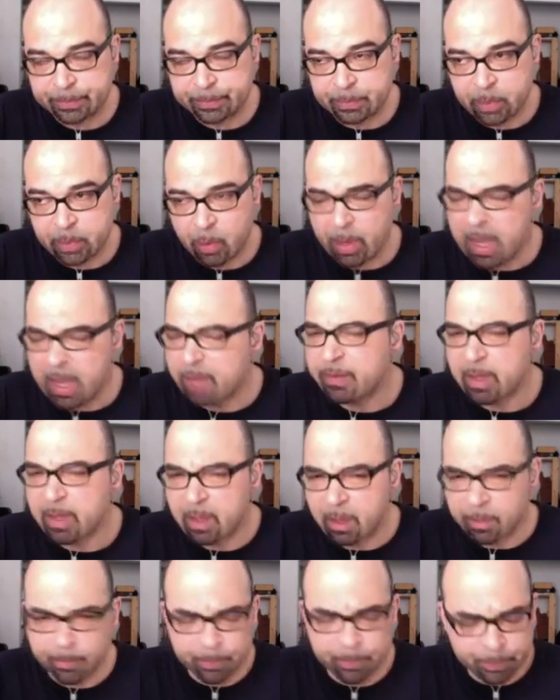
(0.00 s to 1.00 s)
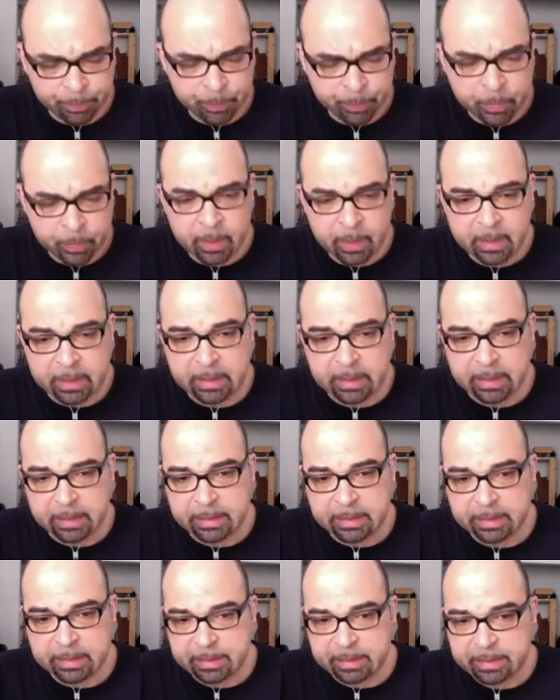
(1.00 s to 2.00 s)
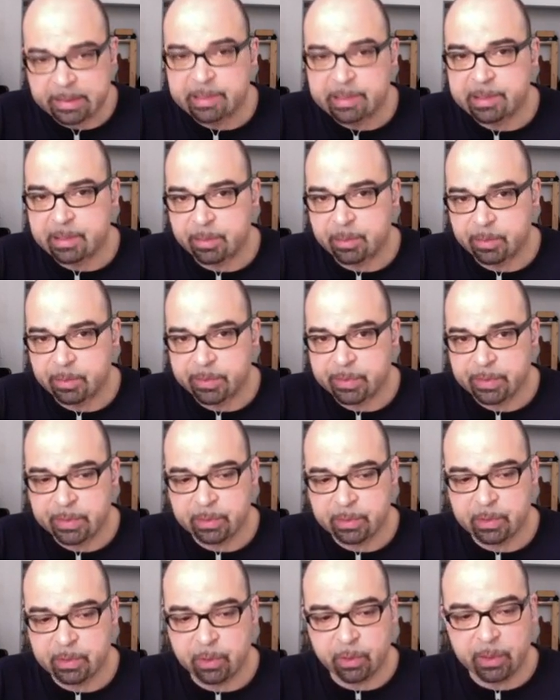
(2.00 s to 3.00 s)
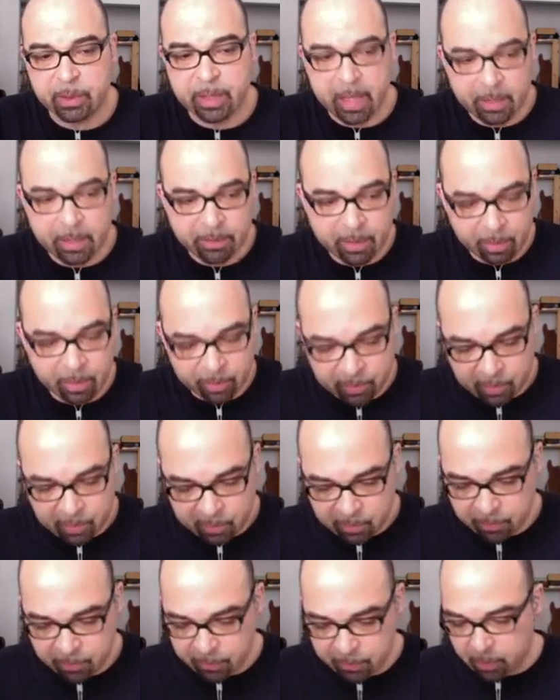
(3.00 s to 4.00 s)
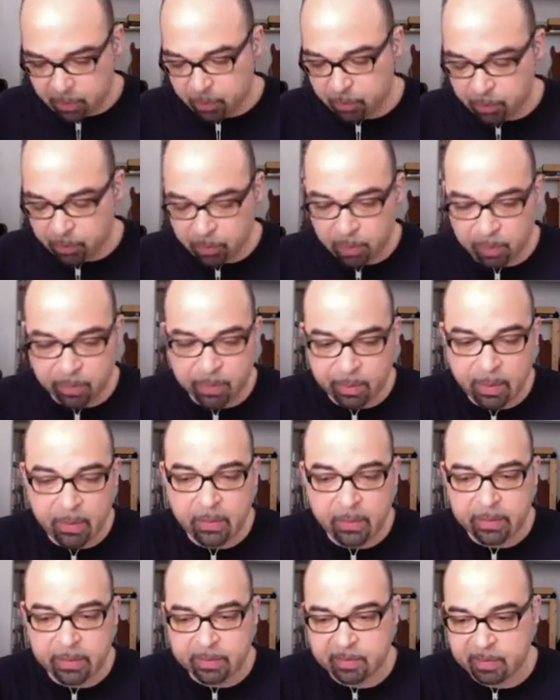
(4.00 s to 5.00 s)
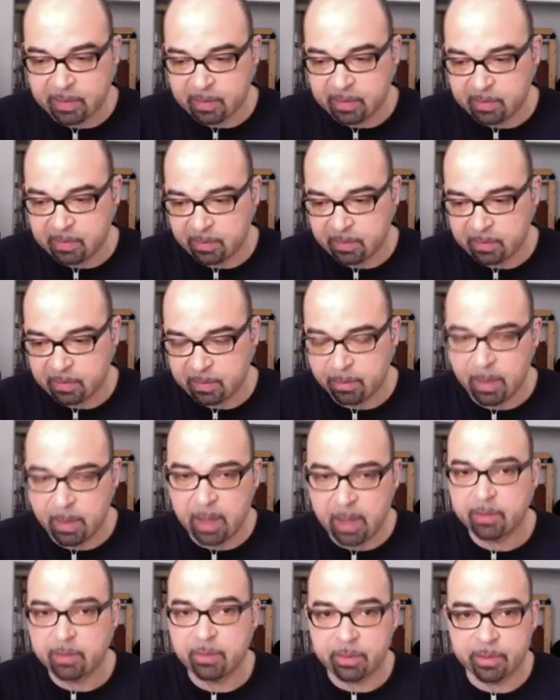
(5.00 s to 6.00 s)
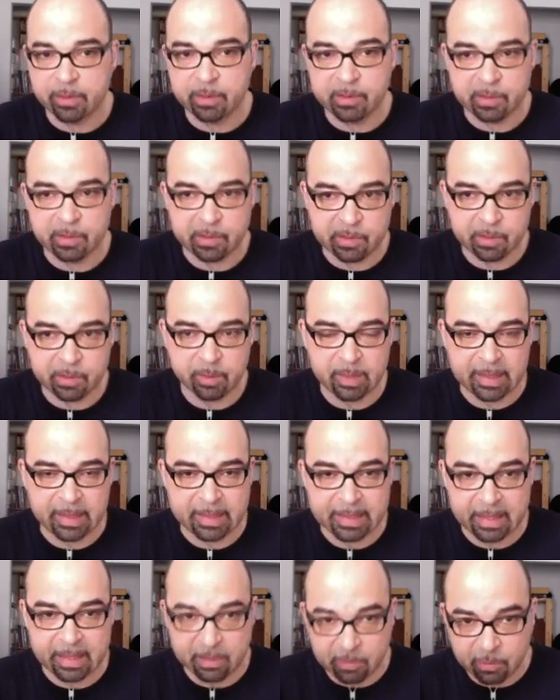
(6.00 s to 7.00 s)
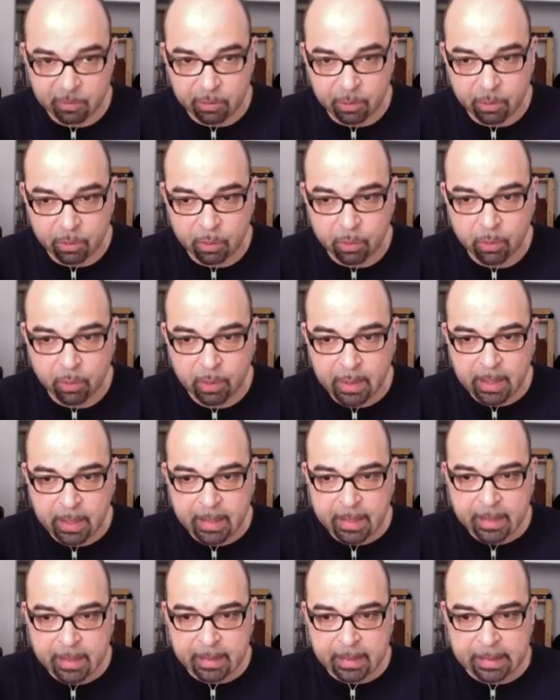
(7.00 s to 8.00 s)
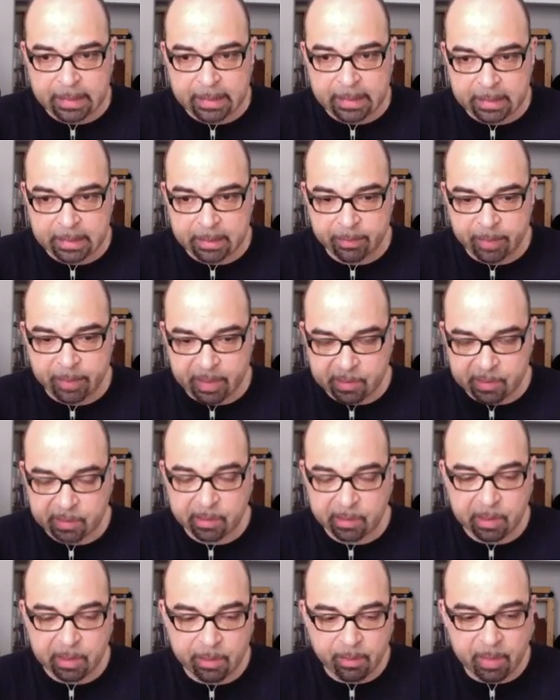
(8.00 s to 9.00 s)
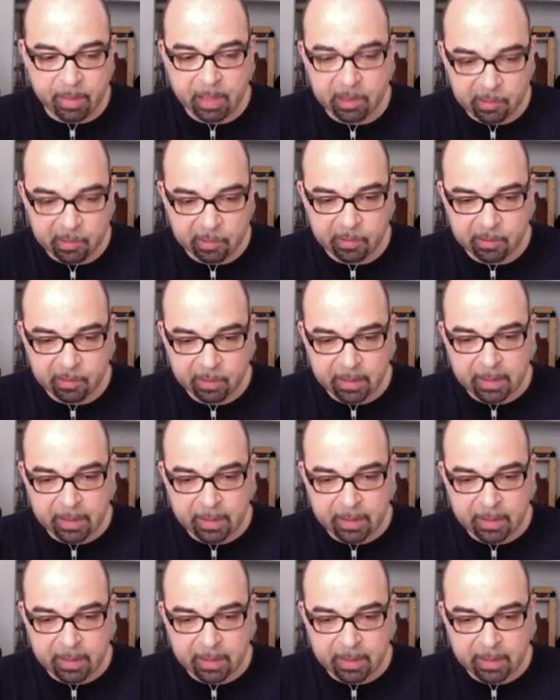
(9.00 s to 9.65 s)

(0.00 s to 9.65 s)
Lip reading: or Avion systems. So the Avion system, for those who don't know, is a monitoring system that lets you basically mix